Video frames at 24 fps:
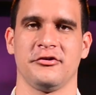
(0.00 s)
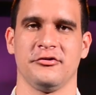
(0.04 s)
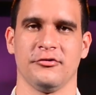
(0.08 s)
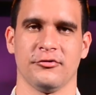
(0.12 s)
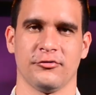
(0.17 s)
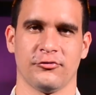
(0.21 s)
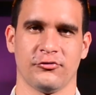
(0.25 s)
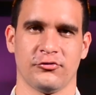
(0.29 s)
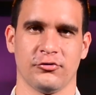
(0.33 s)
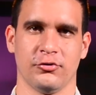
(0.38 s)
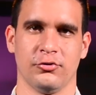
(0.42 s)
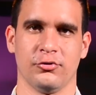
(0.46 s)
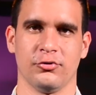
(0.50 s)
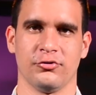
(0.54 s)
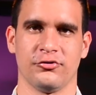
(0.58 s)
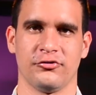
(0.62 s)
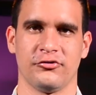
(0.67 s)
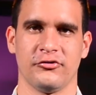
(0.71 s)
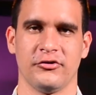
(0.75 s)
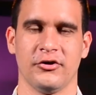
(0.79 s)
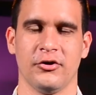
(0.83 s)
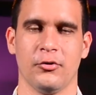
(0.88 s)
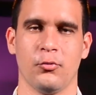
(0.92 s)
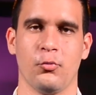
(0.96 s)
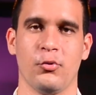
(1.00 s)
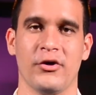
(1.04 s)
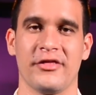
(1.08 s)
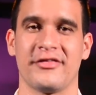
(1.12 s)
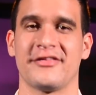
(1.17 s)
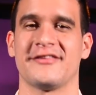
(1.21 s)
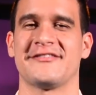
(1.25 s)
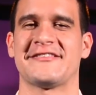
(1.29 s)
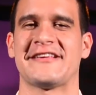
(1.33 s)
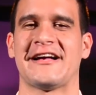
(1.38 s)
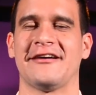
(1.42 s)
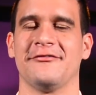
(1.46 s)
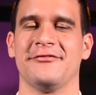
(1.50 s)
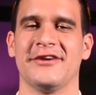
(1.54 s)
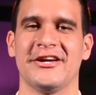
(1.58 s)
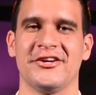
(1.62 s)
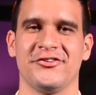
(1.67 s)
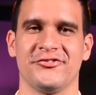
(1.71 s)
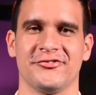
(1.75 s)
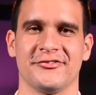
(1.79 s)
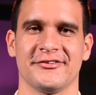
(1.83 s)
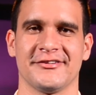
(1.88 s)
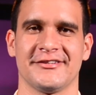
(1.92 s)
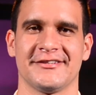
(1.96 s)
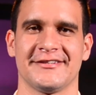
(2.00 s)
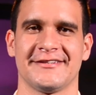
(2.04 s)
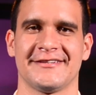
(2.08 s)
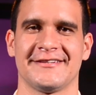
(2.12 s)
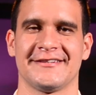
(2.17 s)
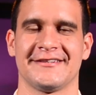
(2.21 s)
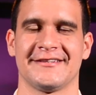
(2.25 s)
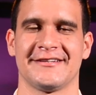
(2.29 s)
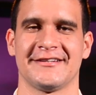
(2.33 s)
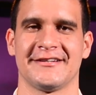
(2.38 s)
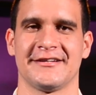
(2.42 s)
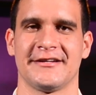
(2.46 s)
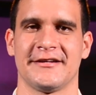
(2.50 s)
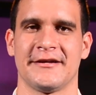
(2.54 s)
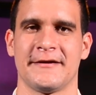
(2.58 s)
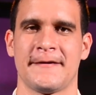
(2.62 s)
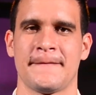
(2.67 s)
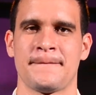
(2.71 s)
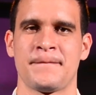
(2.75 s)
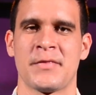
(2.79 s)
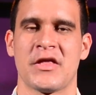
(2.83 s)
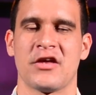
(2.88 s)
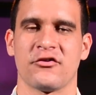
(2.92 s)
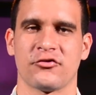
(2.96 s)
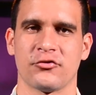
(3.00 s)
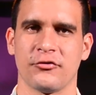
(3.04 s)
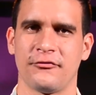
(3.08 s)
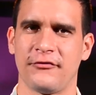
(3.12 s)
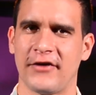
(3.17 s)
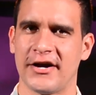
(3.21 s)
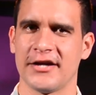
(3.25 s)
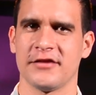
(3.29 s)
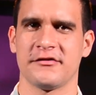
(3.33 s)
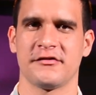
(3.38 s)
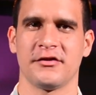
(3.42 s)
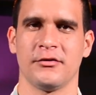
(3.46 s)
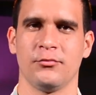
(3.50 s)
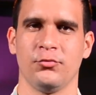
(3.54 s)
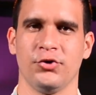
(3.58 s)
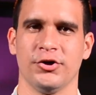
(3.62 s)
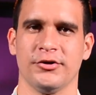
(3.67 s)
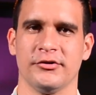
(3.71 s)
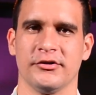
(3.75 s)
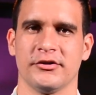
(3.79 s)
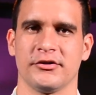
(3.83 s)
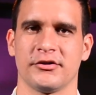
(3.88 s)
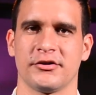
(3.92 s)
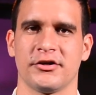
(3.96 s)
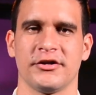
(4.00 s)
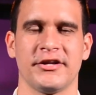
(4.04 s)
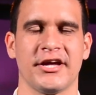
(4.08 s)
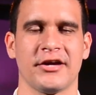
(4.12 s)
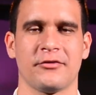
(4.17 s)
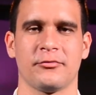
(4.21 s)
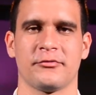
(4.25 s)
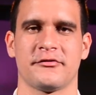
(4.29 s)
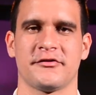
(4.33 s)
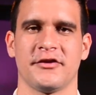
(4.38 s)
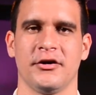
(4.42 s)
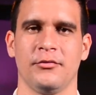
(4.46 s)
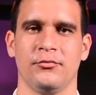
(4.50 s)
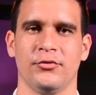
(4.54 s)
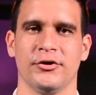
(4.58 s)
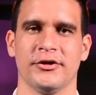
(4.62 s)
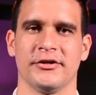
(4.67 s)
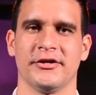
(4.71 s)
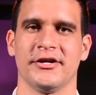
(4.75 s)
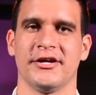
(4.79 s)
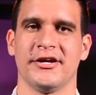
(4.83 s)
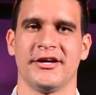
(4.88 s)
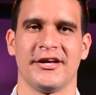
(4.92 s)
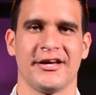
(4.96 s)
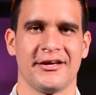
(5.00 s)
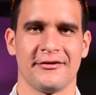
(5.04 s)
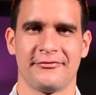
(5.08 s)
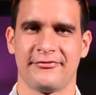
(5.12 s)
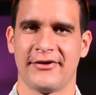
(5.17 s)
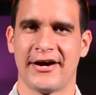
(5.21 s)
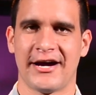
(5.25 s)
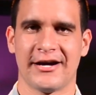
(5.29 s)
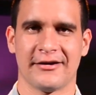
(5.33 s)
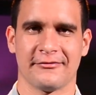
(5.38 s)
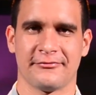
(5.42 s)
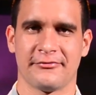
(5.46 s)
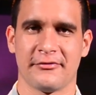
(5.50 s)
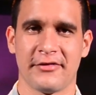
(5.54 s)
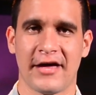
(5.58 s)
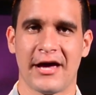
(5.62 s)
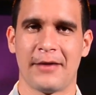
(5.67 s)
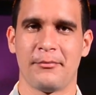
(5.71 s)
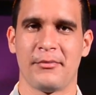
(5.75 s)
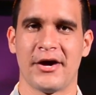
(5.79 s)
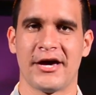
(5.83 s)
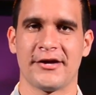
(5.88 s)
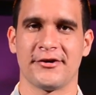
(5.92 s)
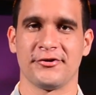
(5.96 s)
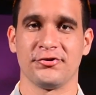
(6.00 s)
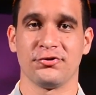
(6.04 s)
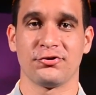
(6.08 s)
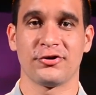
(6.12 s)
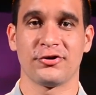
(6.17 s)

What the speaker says: your souls with salvation." So find someone, connect with someone. In fact, for that matter, you